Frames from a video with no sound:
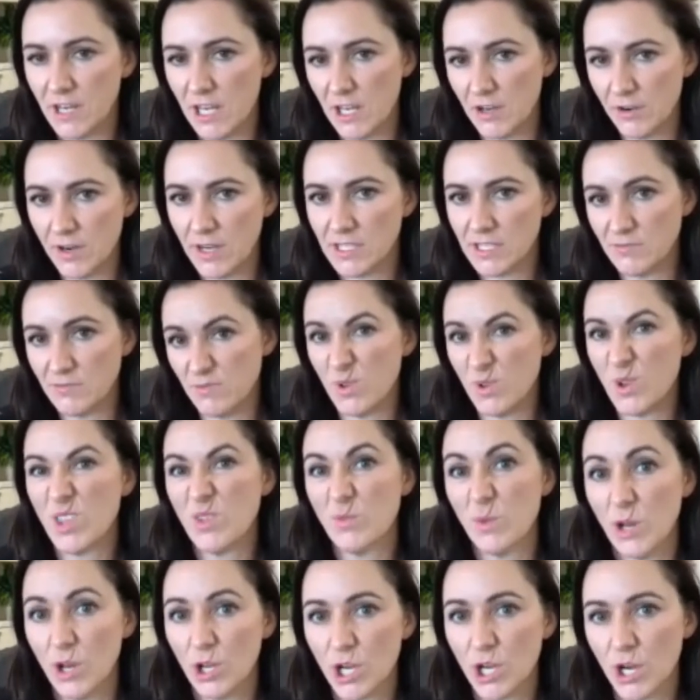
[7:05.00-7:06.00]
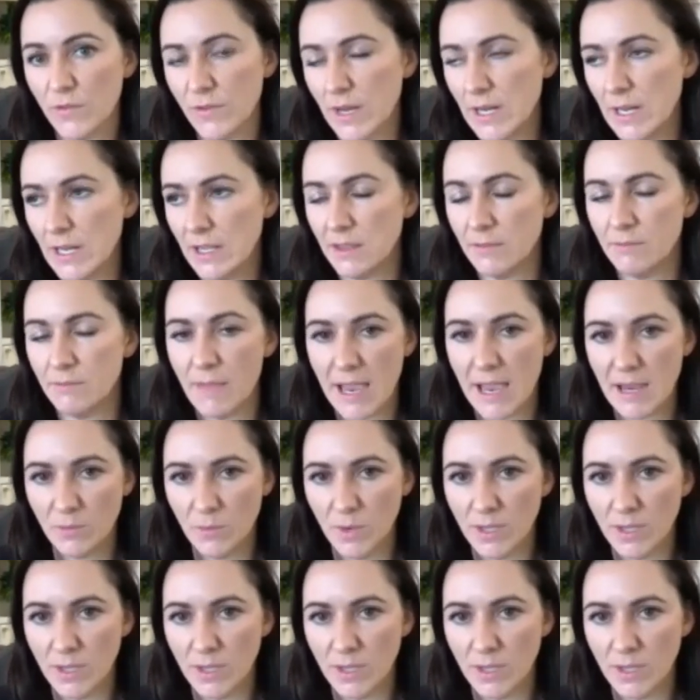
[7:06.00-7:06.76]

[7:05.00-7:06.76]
areas. We look at really the main